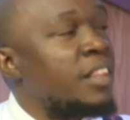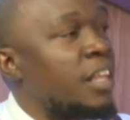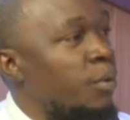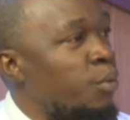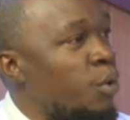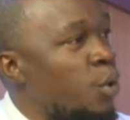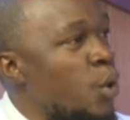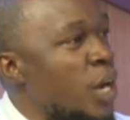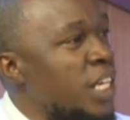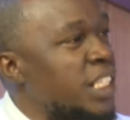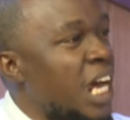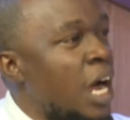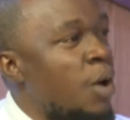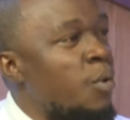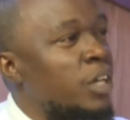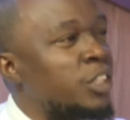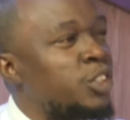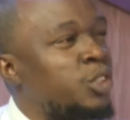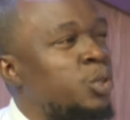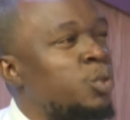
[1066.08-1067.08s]
We want
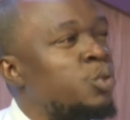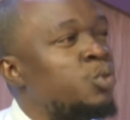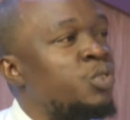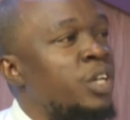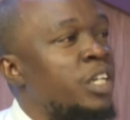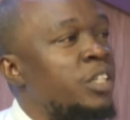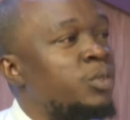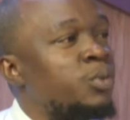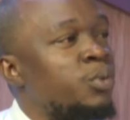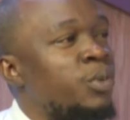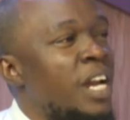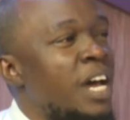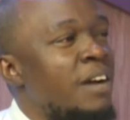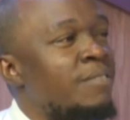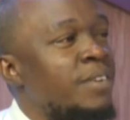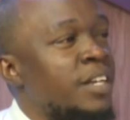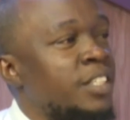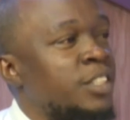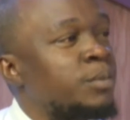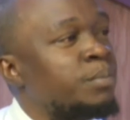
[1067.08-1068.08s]
our children to
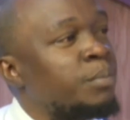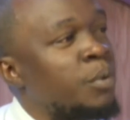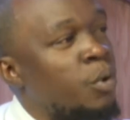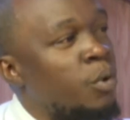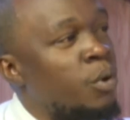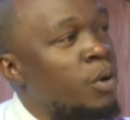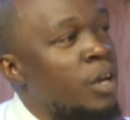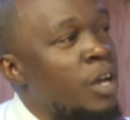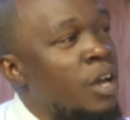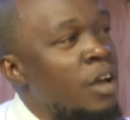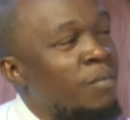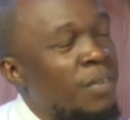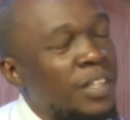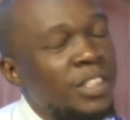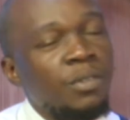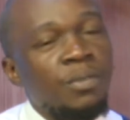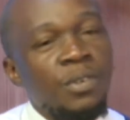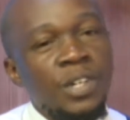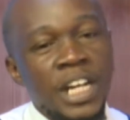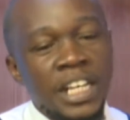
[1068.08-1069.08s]
love us more. First
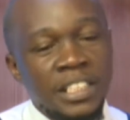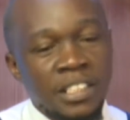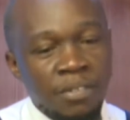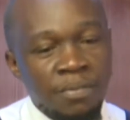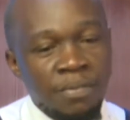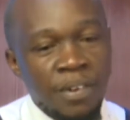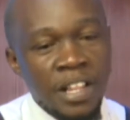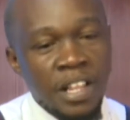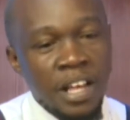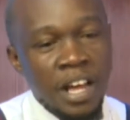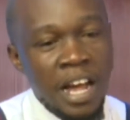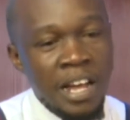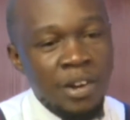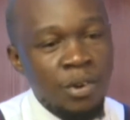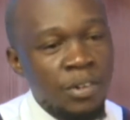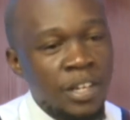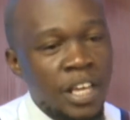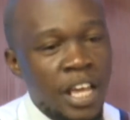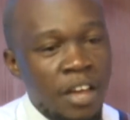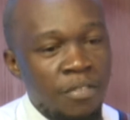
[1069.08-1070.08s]
of all, as a father, I
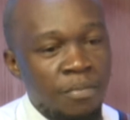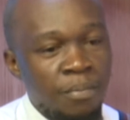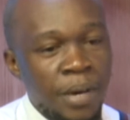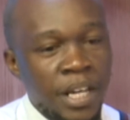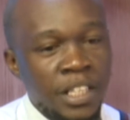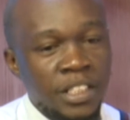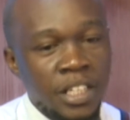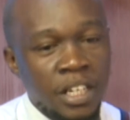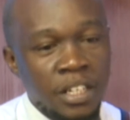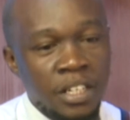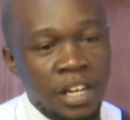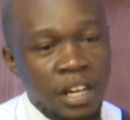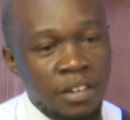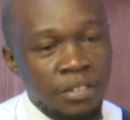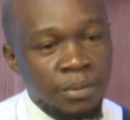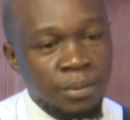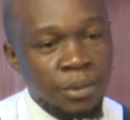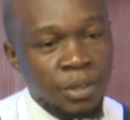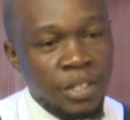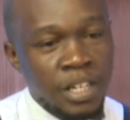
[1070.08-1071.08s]
don't care if my child
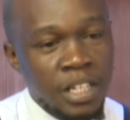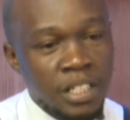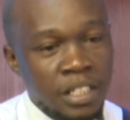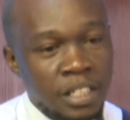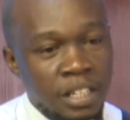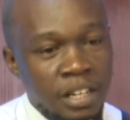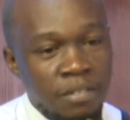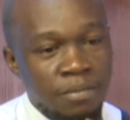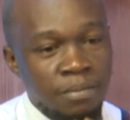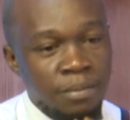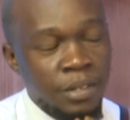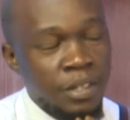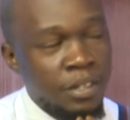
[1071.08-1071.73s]
loves me or doesn't love me.